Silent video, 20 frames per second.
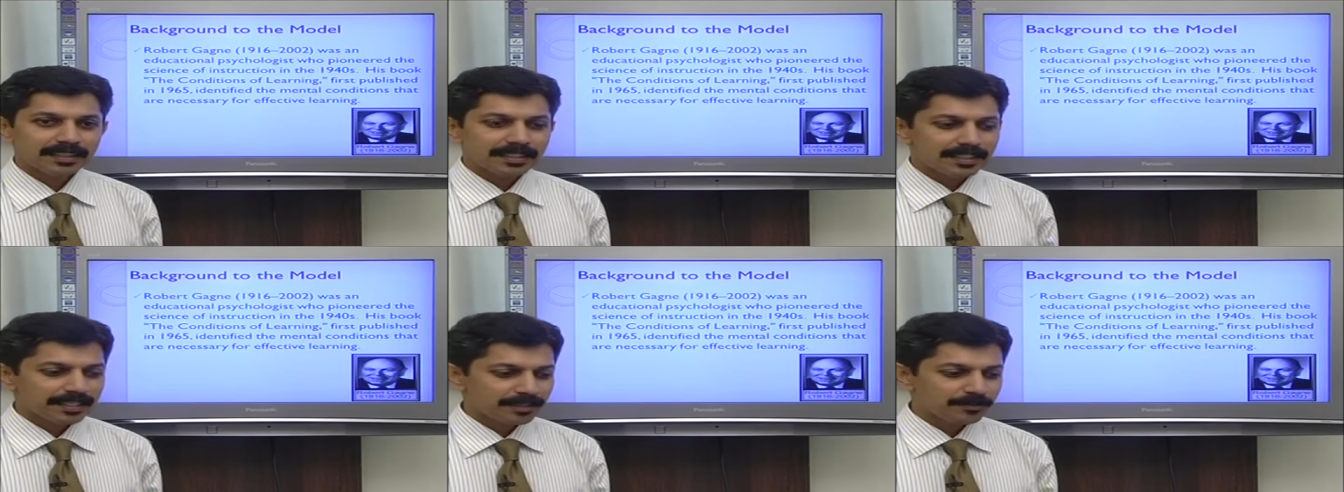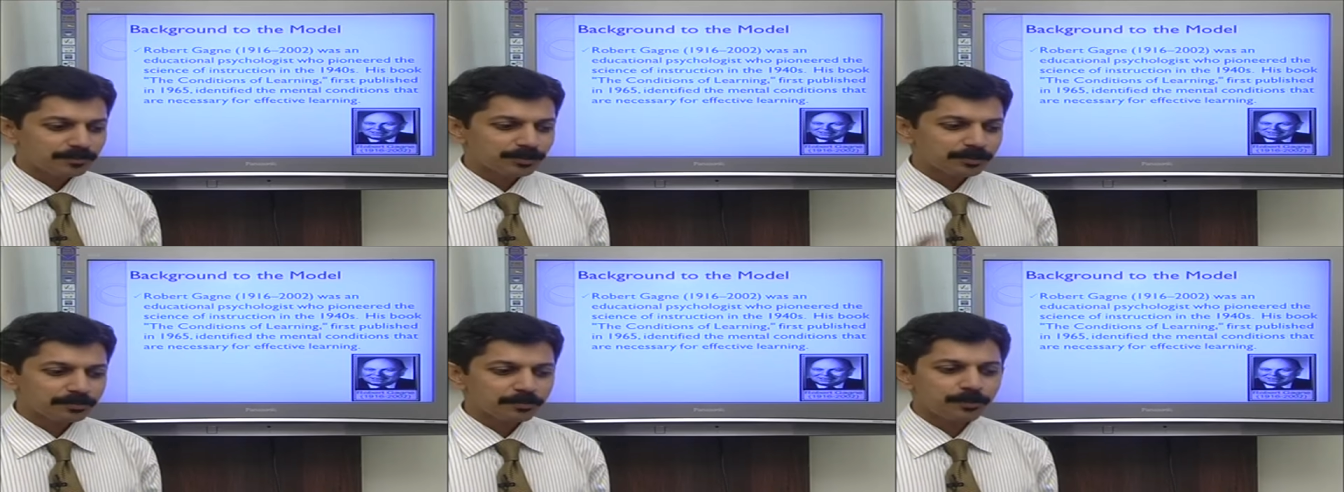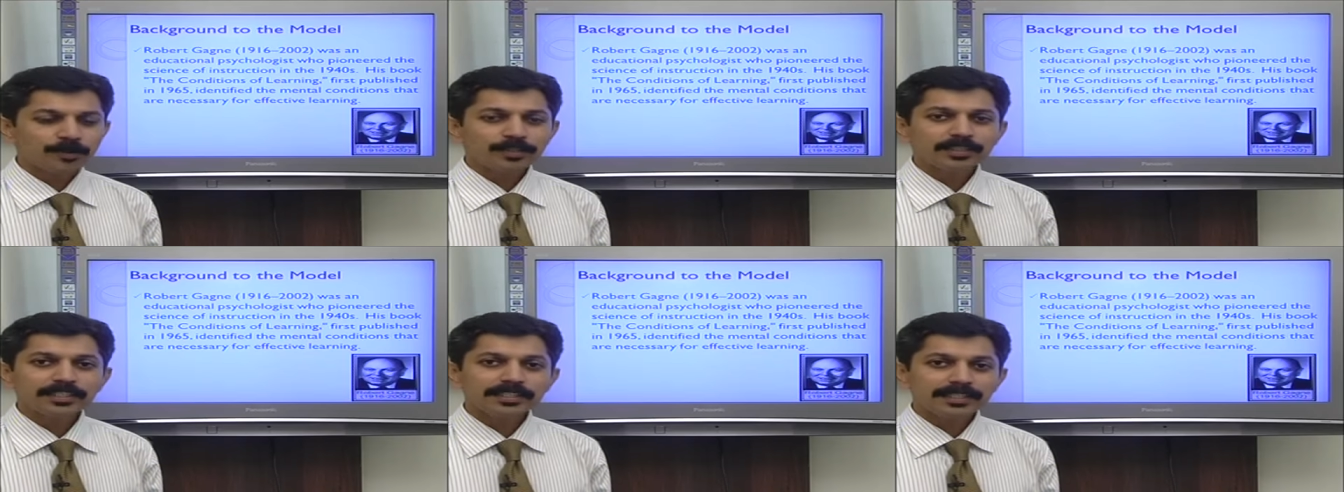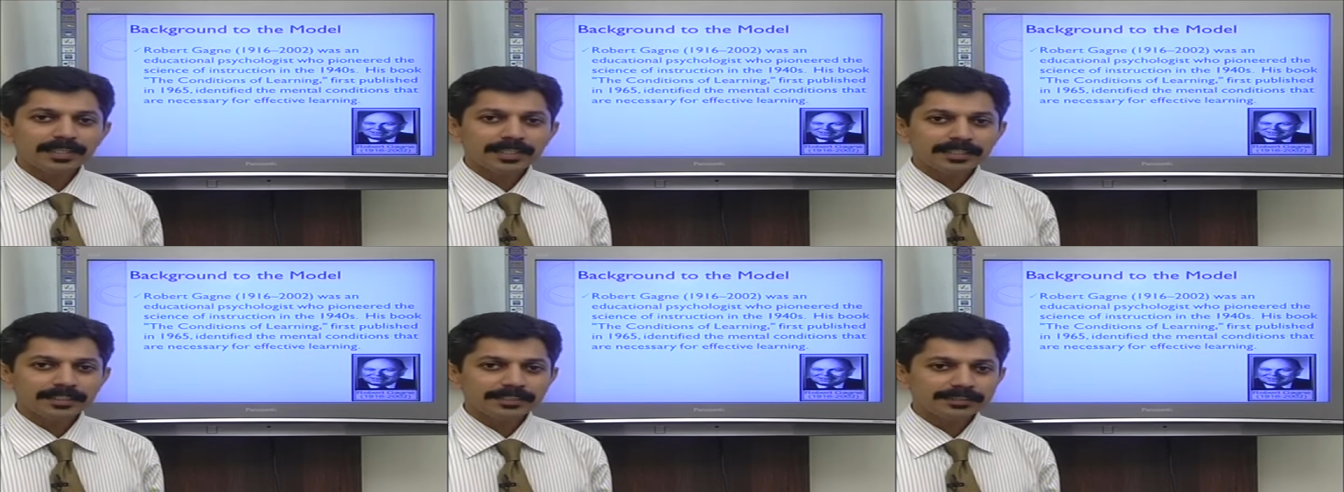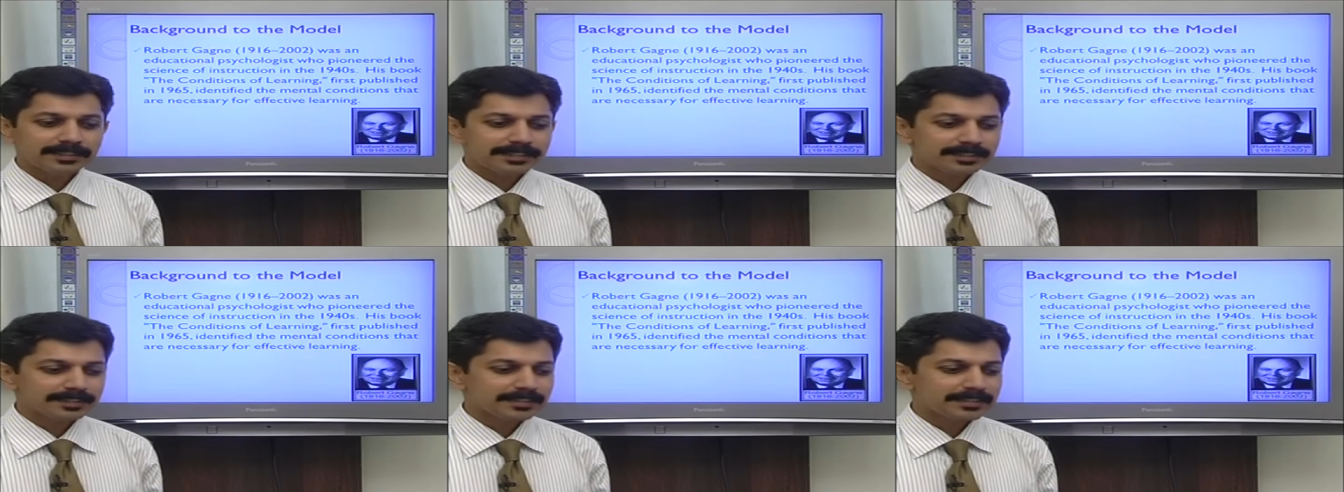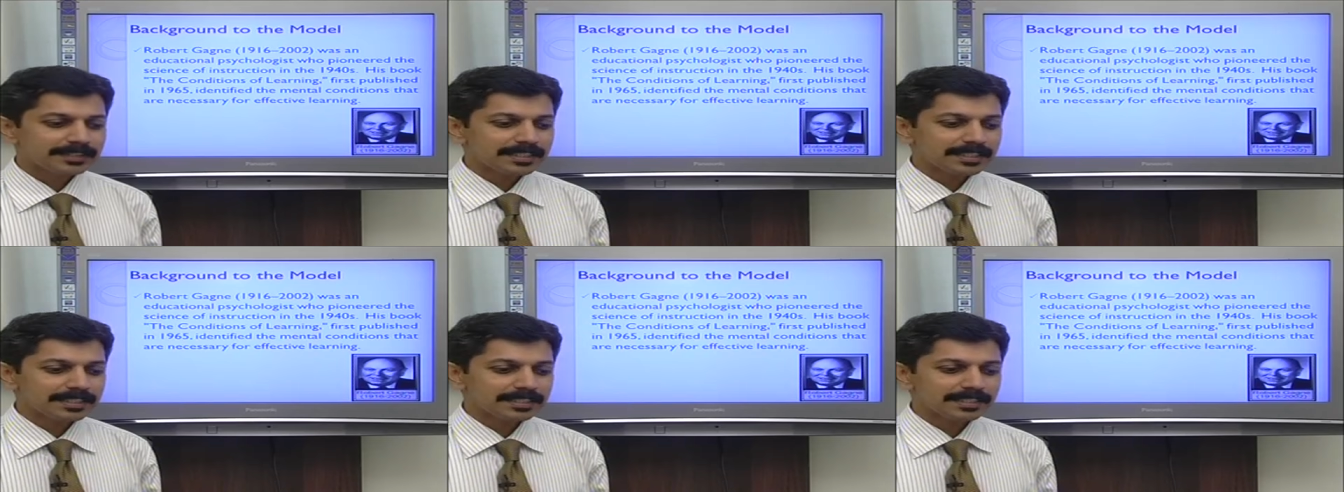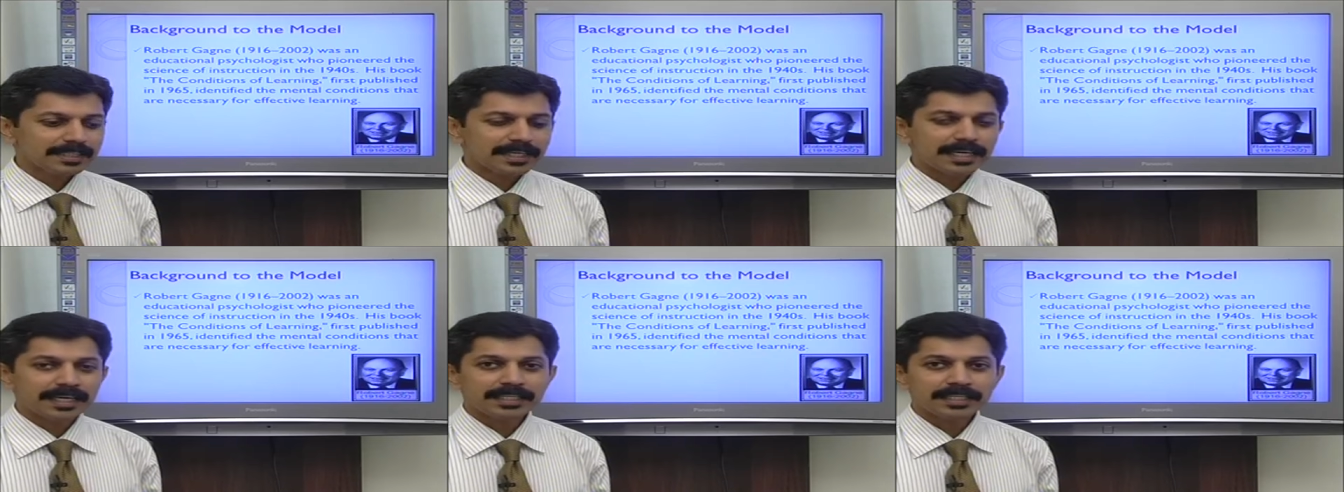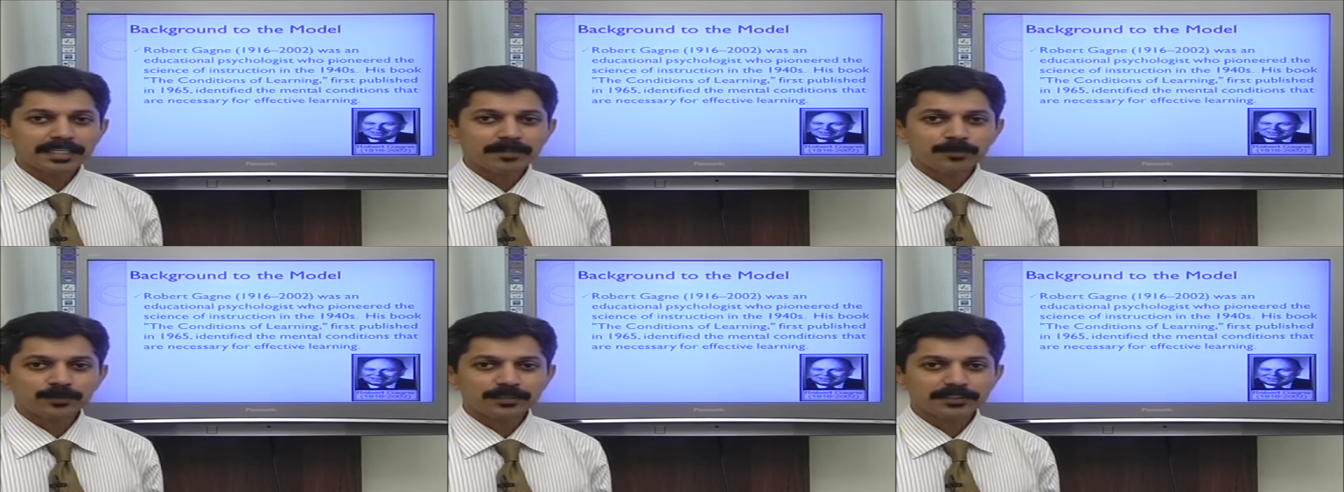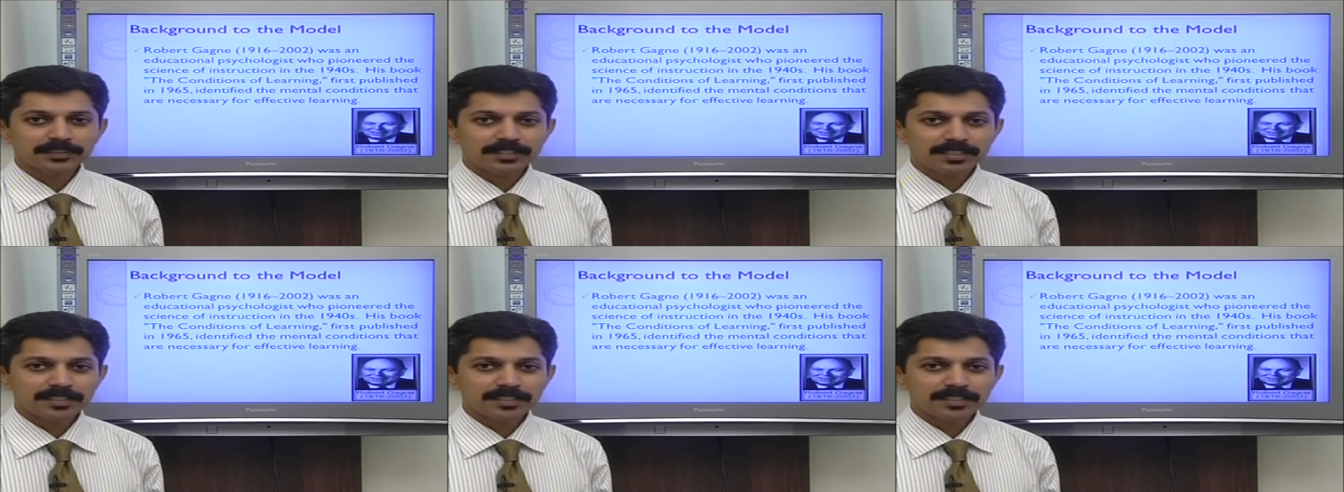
He was born in 1916 and he was